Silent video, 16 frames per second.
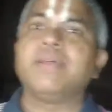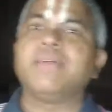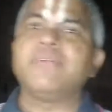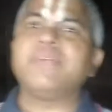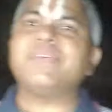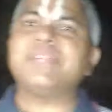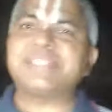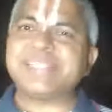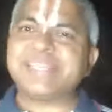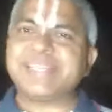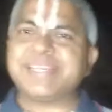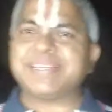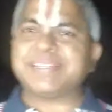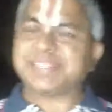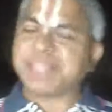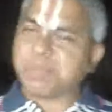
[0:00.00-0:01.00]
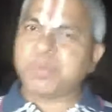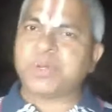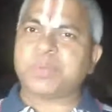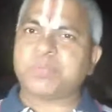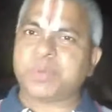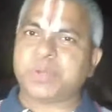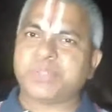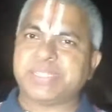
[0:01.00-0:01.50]
We will see some more
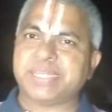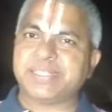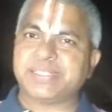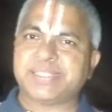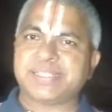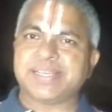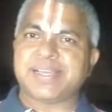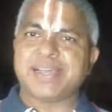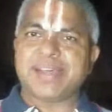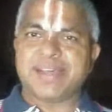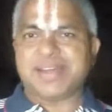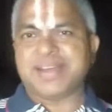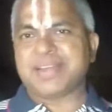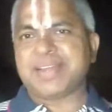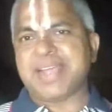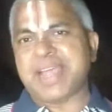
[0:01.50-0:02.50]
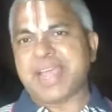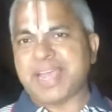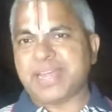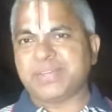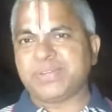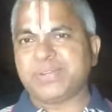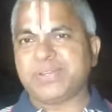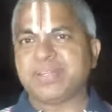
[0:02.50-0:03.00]
provisions on
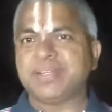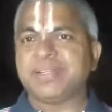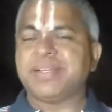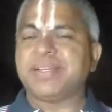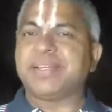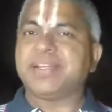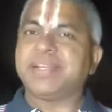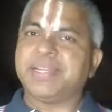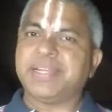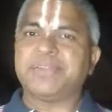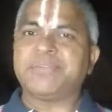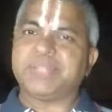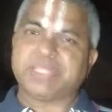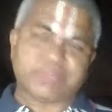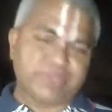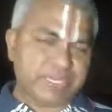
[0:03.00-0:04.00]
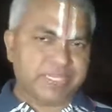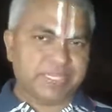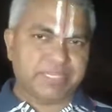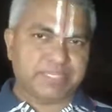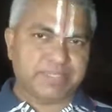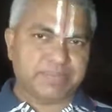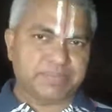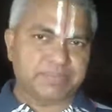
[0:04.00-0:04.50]
annual leave with
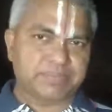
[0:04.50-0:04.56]
wages.